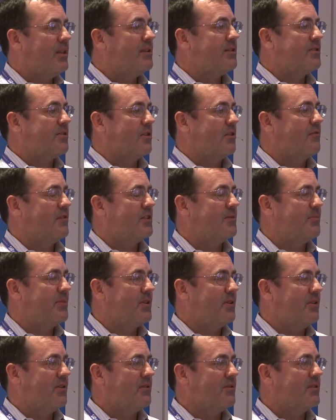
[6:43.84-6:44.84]
weather
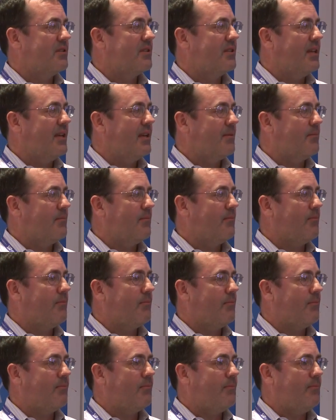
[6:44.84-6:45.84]
service bureaus that
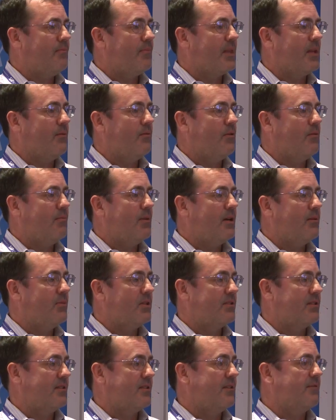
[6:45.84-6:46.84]
will
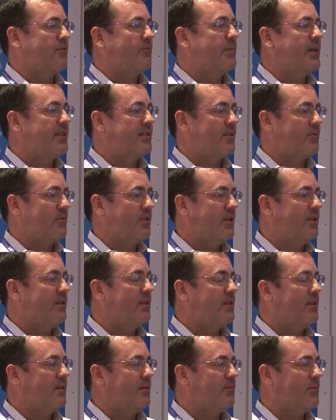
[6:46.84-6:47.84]
publish this information
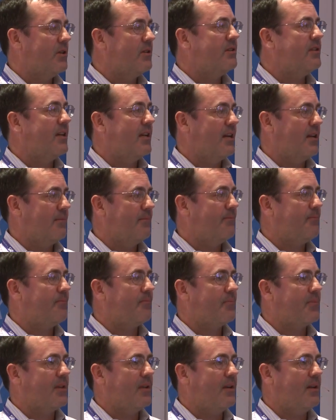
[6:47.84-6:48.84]
real time
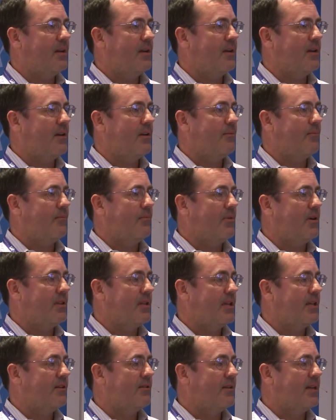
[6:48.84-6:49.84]

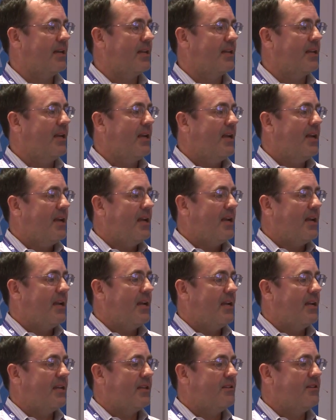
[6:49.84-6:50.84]
on the internet.
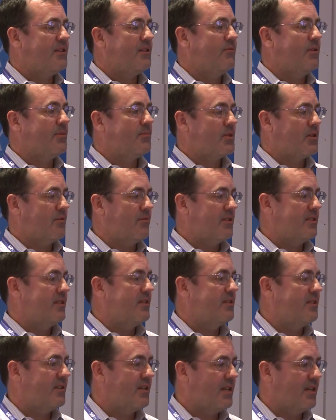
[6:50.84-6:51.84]
And using web
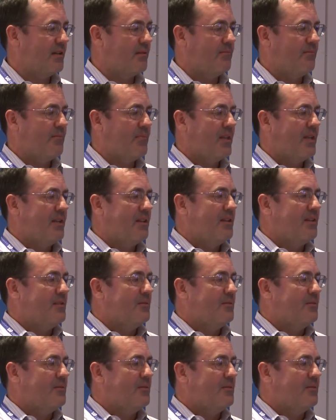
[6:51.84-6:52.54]
services, you can